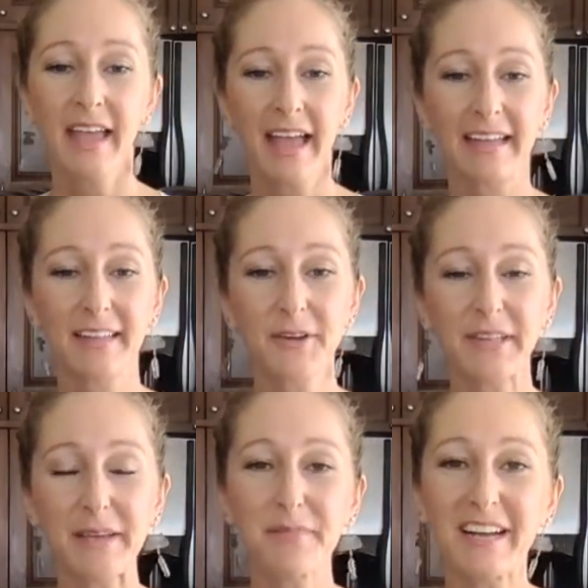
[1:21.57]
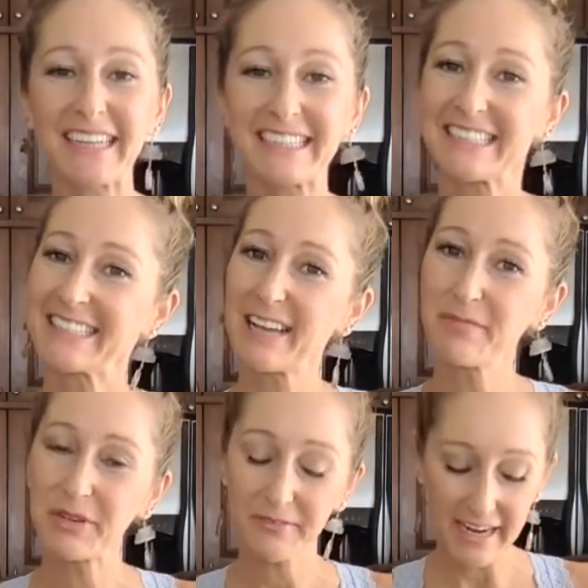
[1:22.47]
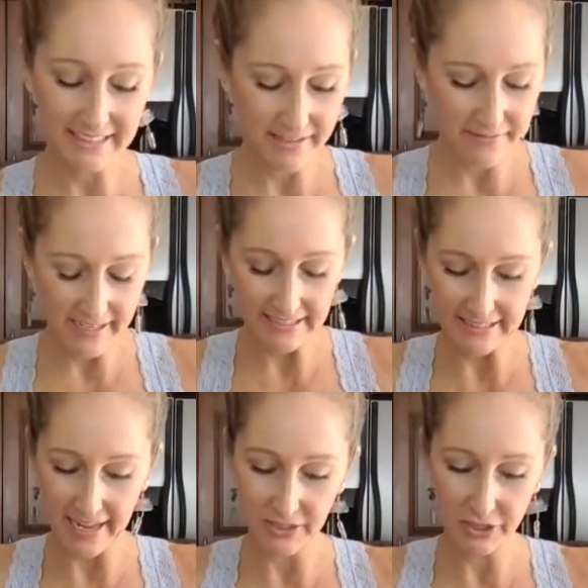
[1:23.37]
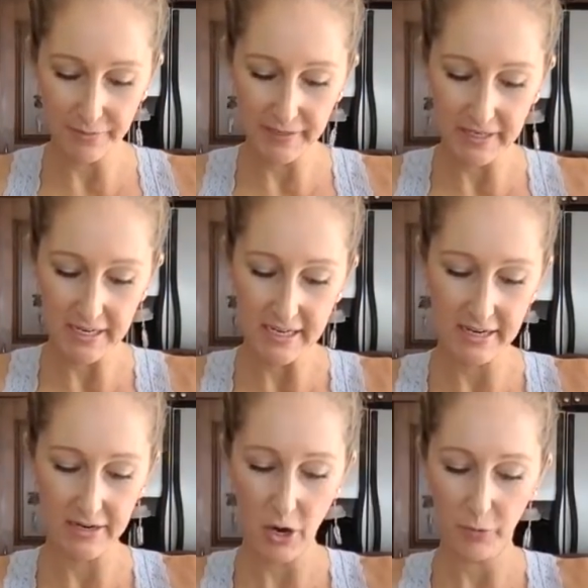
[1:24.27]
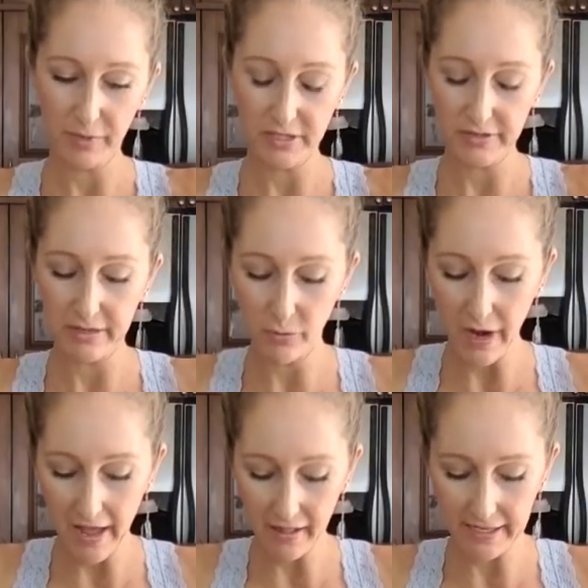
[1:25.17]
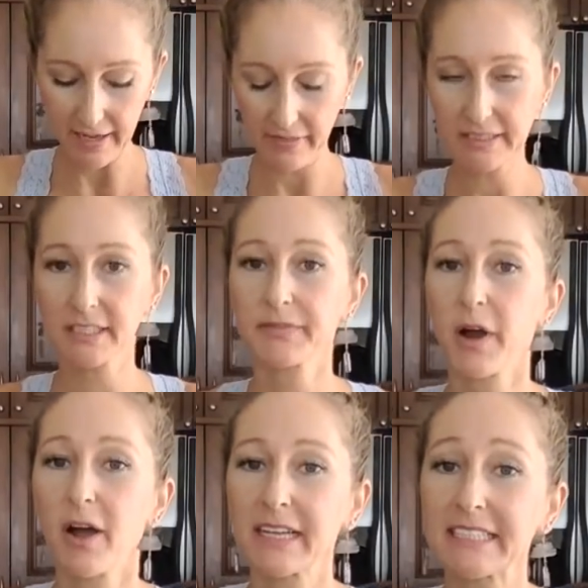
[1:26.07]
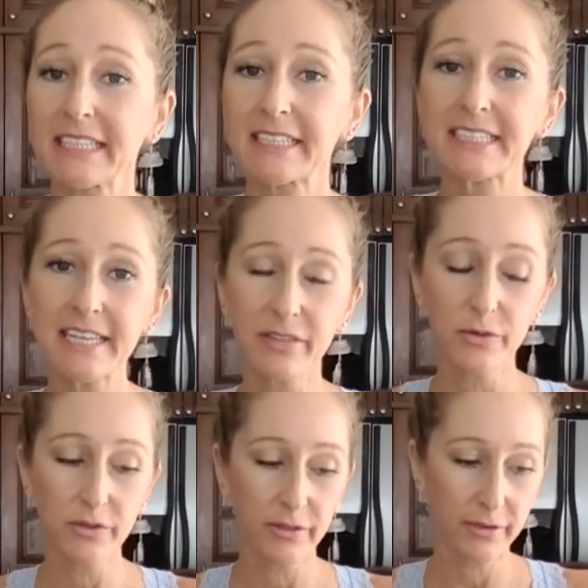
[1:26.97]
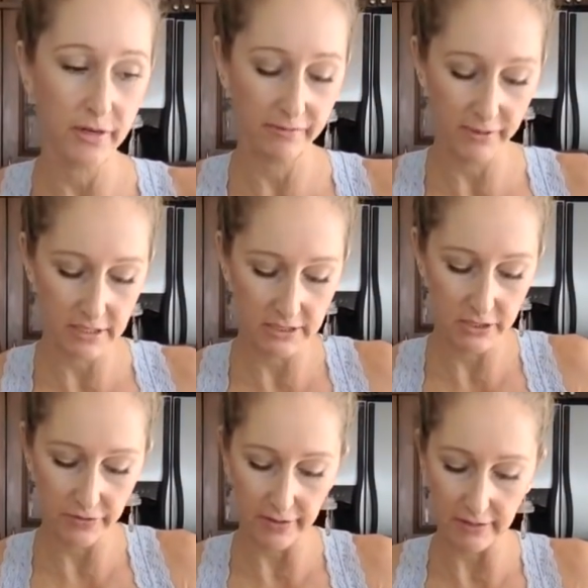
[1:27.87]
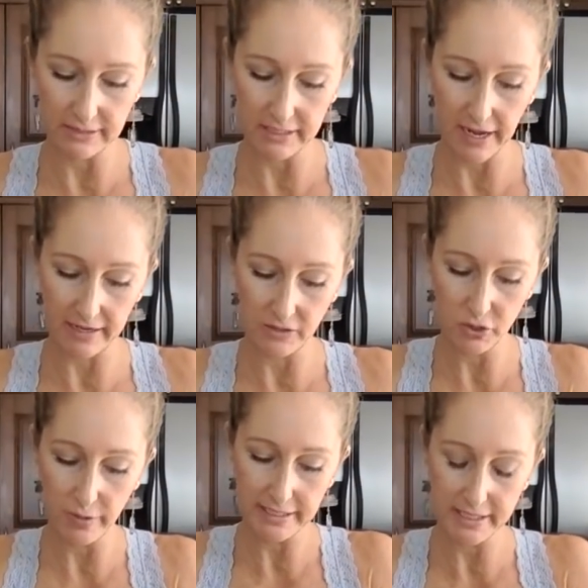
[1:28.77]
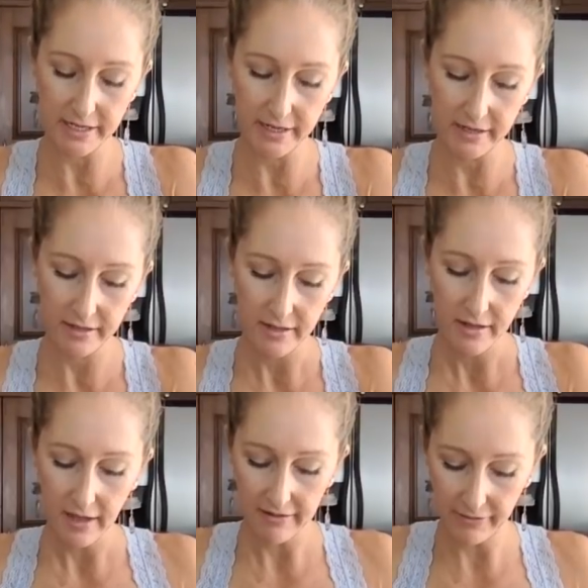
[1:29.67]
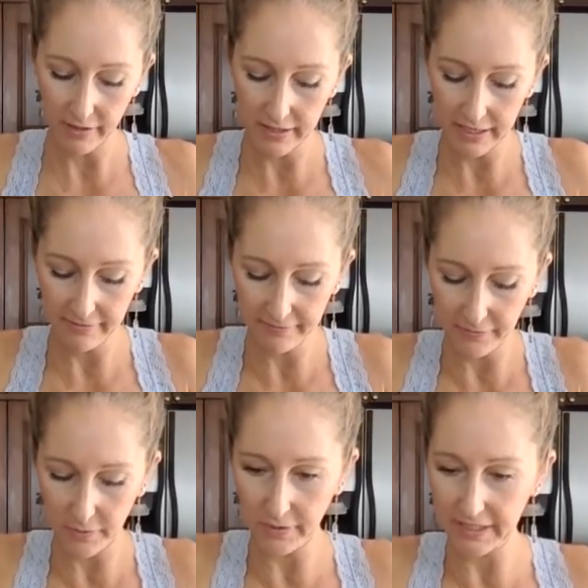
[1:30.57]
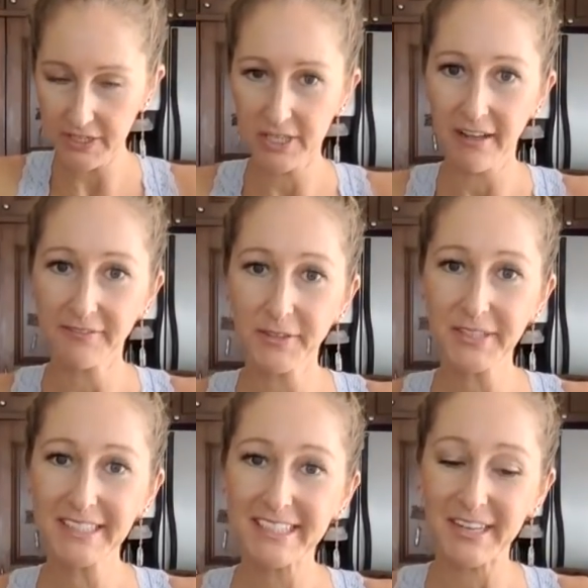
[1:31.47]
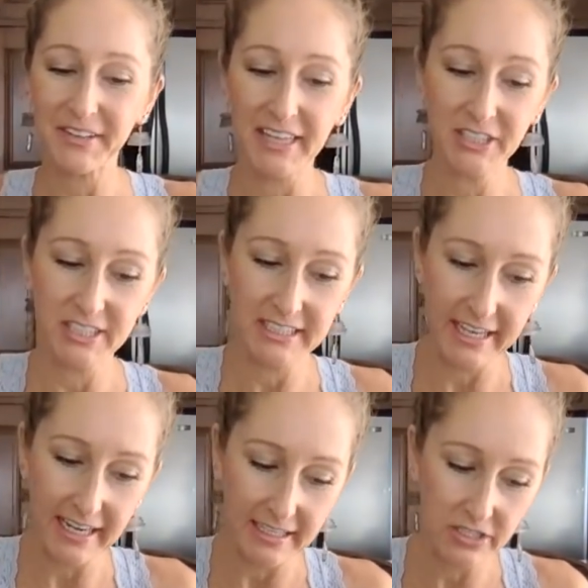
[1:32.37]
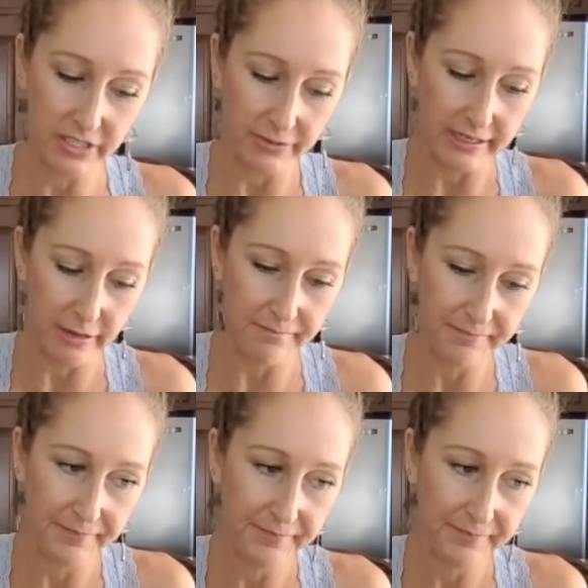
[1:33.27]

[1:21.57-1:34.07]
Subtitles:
Hello, Libras, Sun, Moon, Rising, Venus, and Jupiter. Hope you're doing well. Again, this is for August 16th through the 31st, 2020. I've already fully shuffled, so let's just get into it.